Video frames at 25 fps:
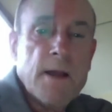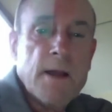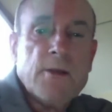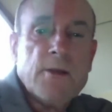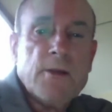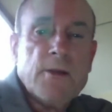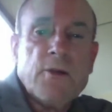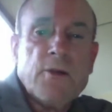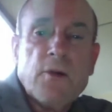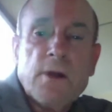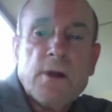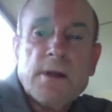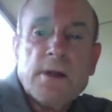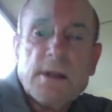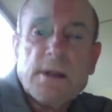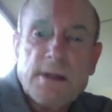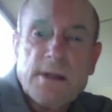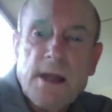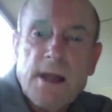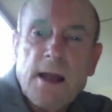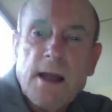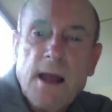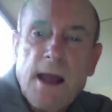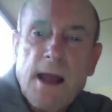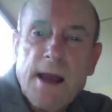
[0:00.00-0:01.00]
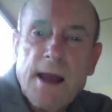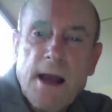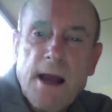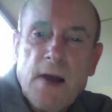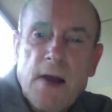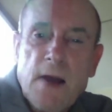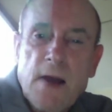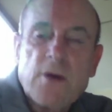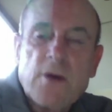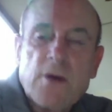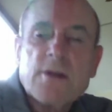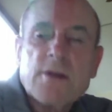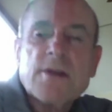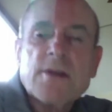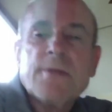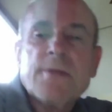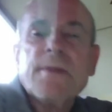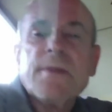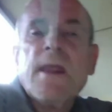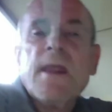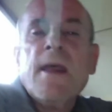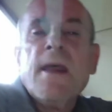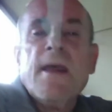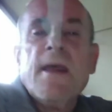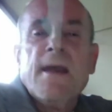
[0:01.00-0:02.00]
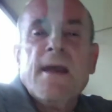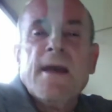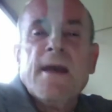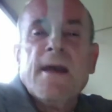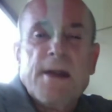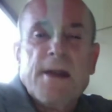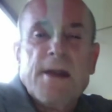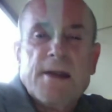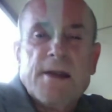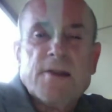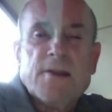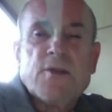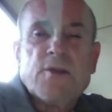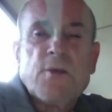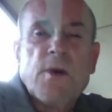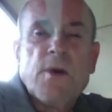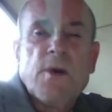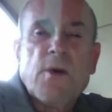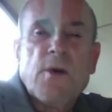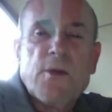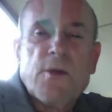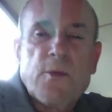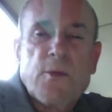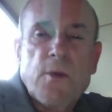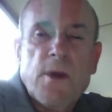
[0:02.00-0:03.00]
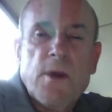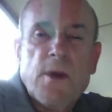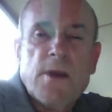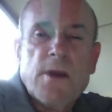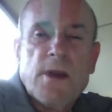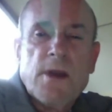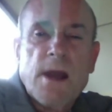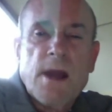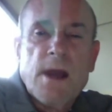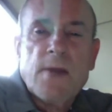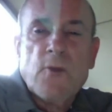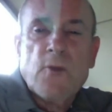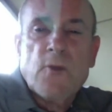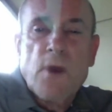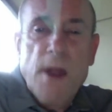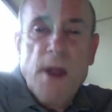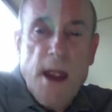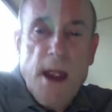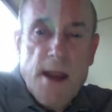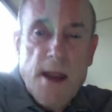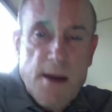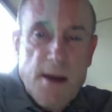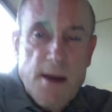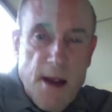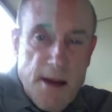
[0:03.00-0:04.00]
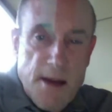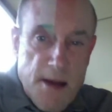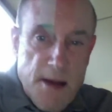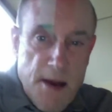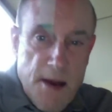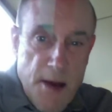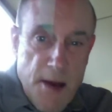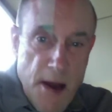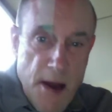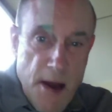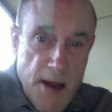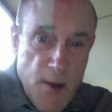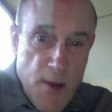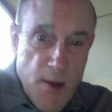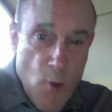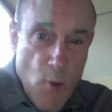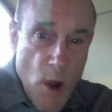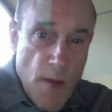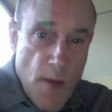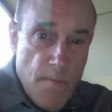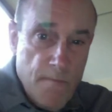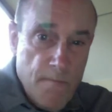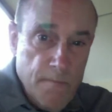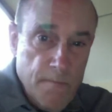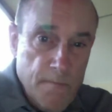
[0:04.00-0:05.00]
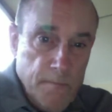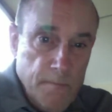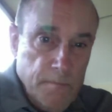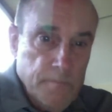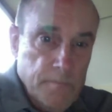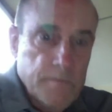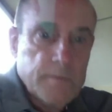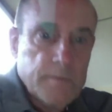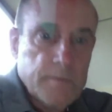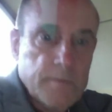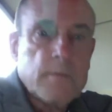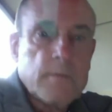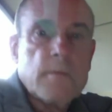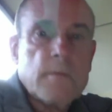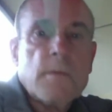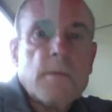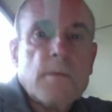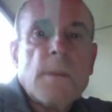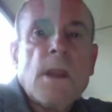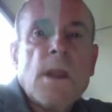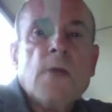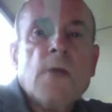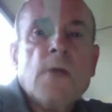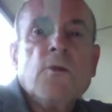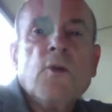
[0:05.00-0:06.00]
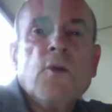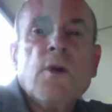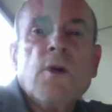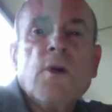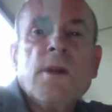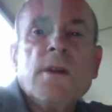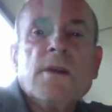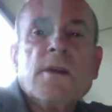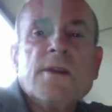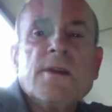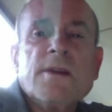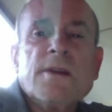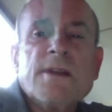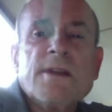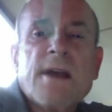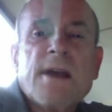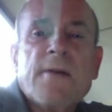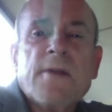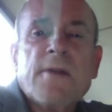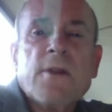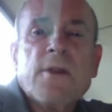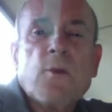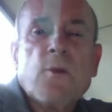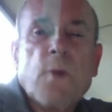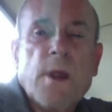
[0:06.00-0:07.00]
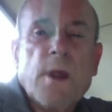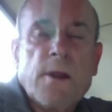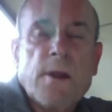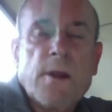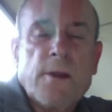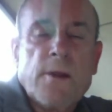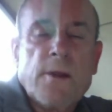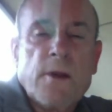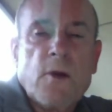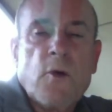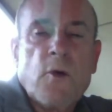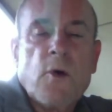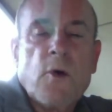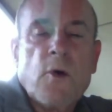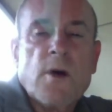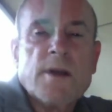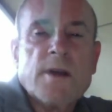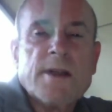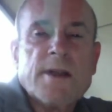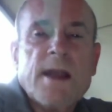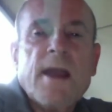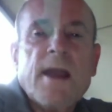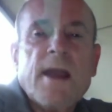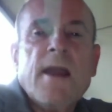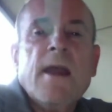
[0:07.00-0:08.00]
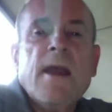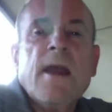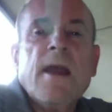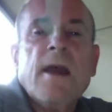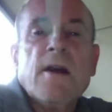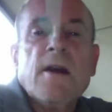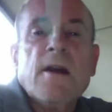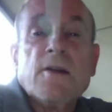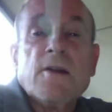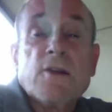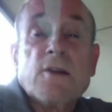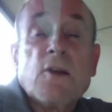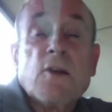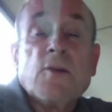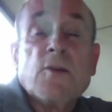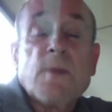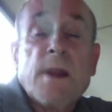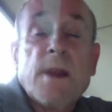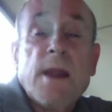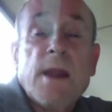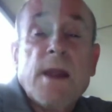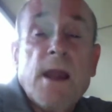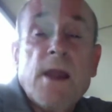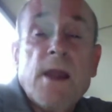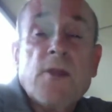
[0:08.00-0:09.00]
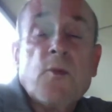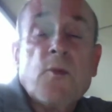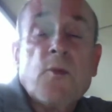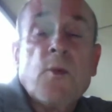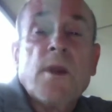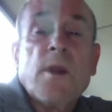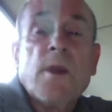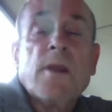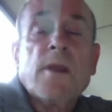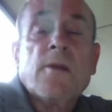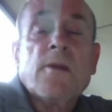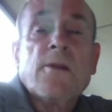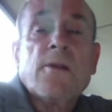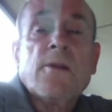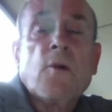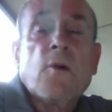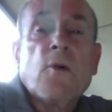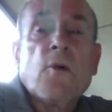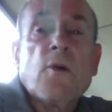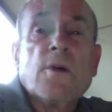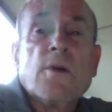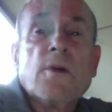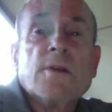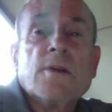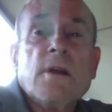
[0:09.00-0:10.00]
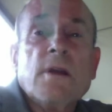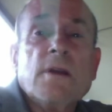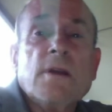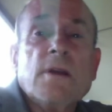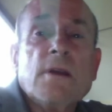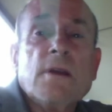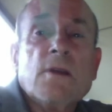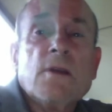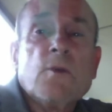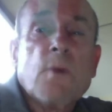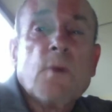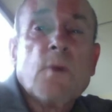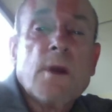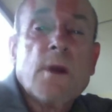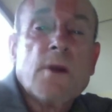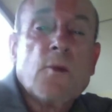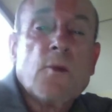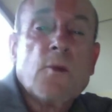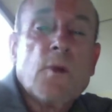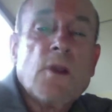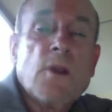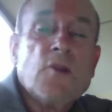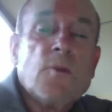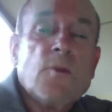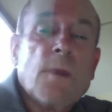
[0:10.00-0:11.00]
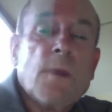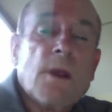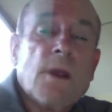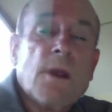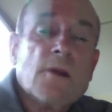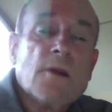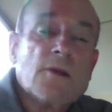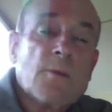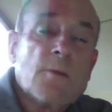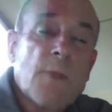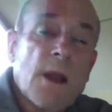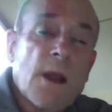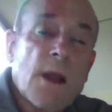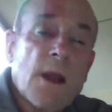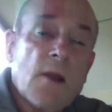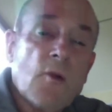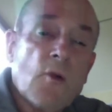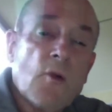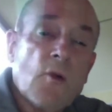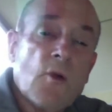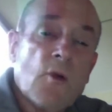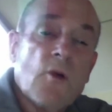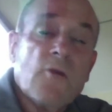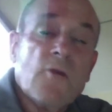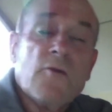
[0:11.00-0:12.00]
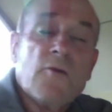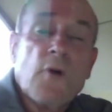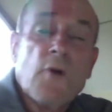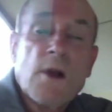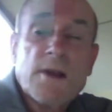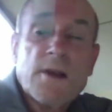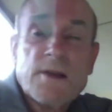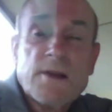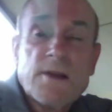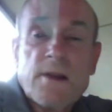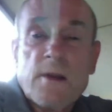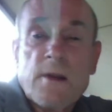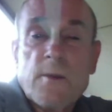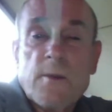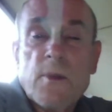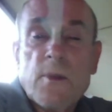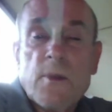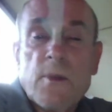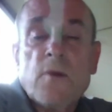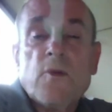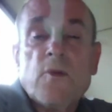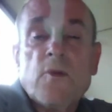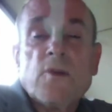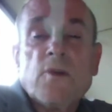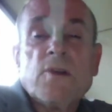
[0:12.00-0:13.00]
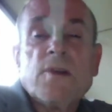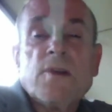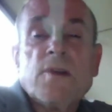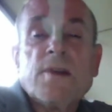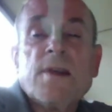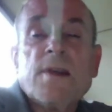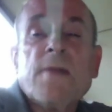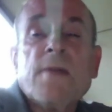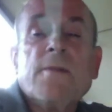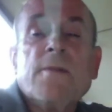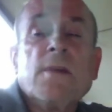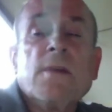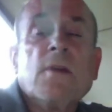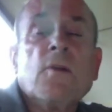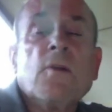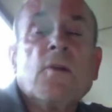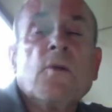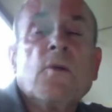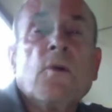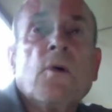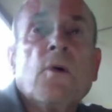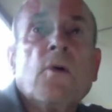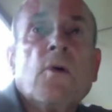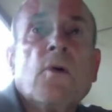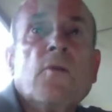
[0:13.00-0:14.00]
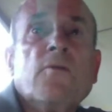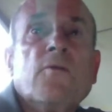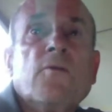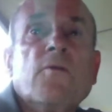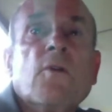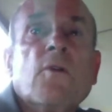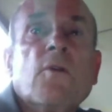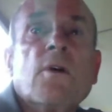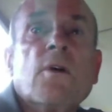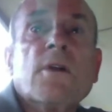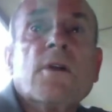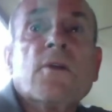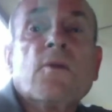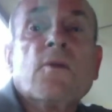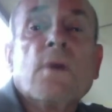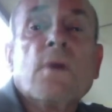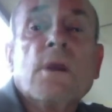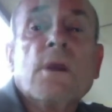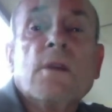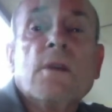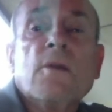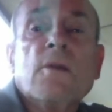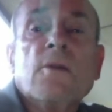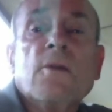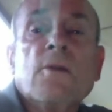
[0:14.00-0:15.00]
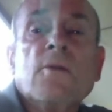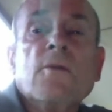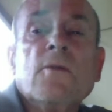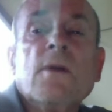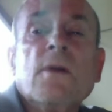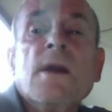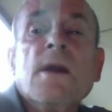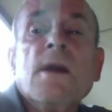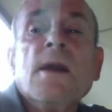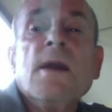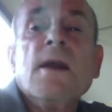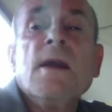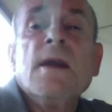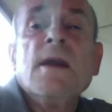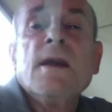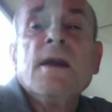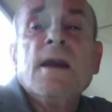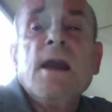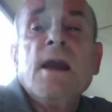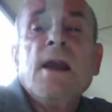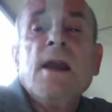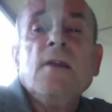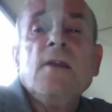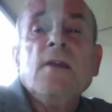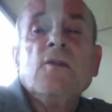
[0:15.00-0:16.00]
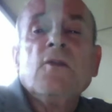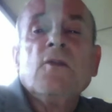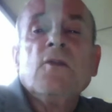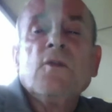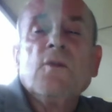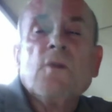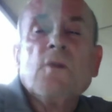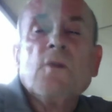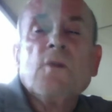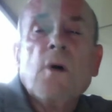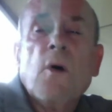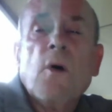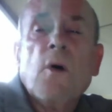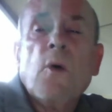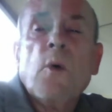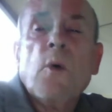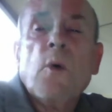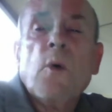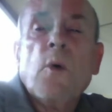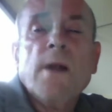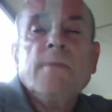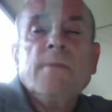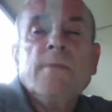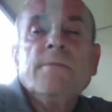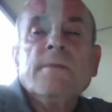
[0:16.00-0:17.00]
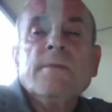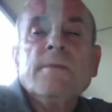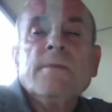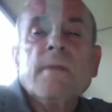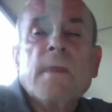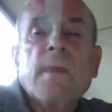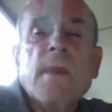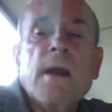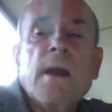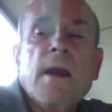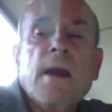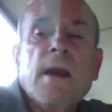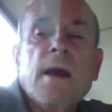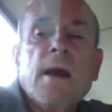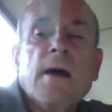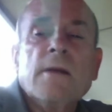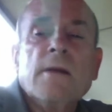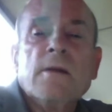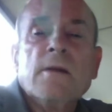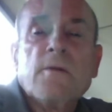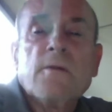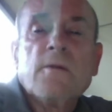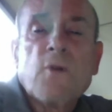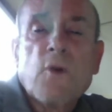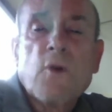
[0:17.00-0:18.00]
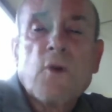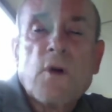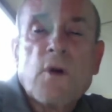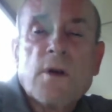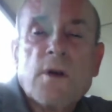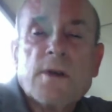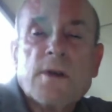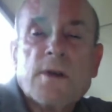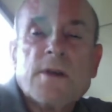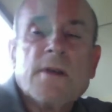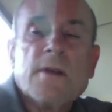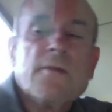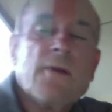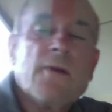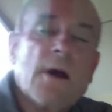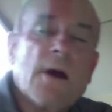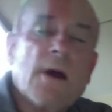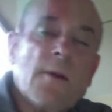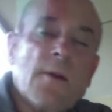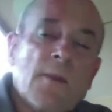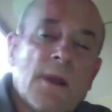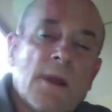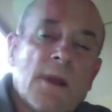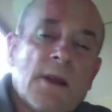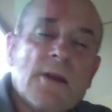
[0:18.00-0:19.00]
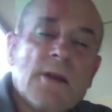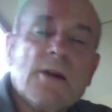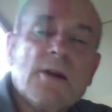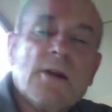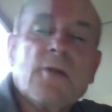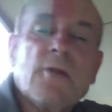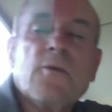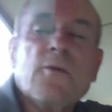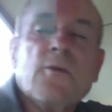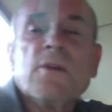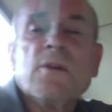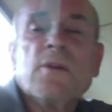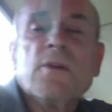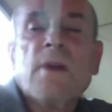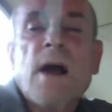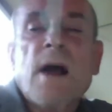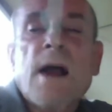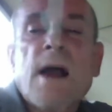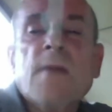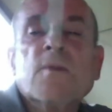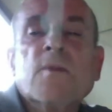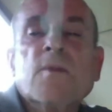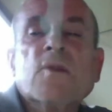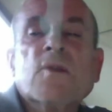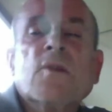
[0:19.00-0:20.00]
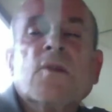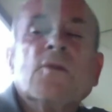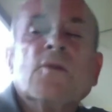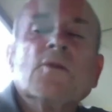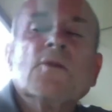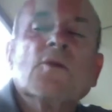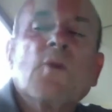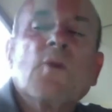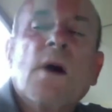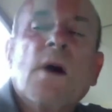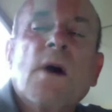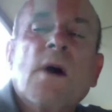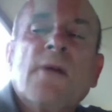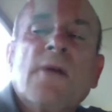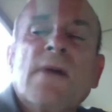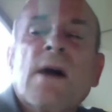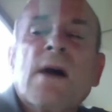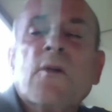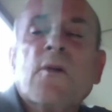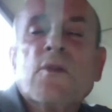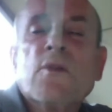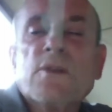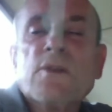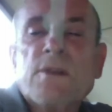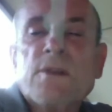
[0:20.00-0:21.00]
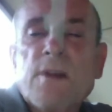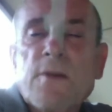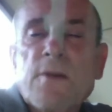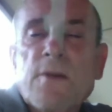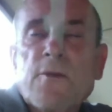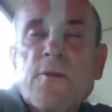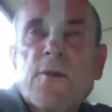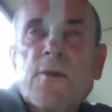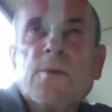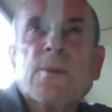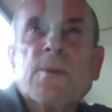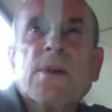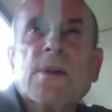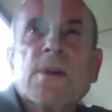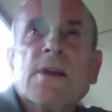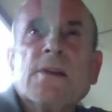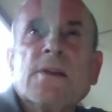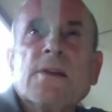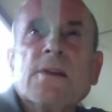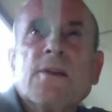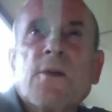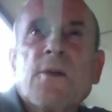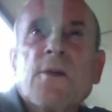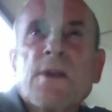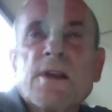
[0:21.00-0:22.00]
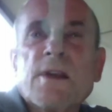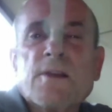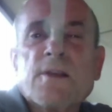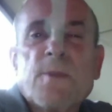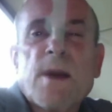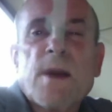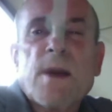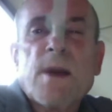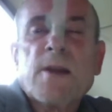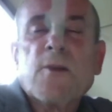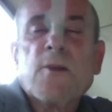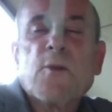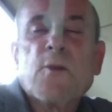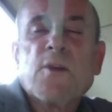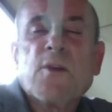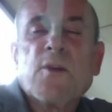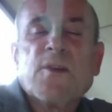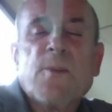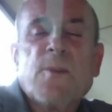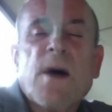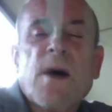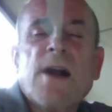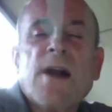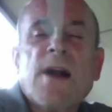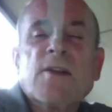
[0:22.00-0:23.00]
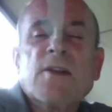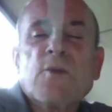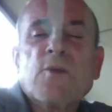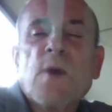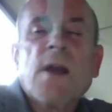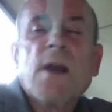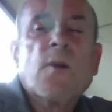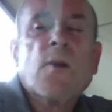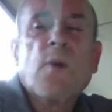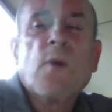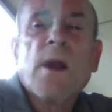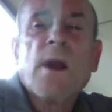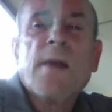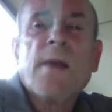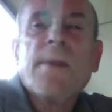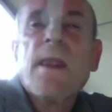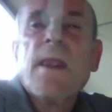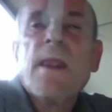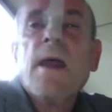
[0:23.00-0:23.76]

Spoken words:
during the daylight hours, and that's 303-918-1981. During the 7th week of the course, the 8th week of the course, the easiest way to reach me is my Google Voice number, which is 720-432-8201. And of course, if I'm in a different time zone, 12 hours different, please don't expect a response right away,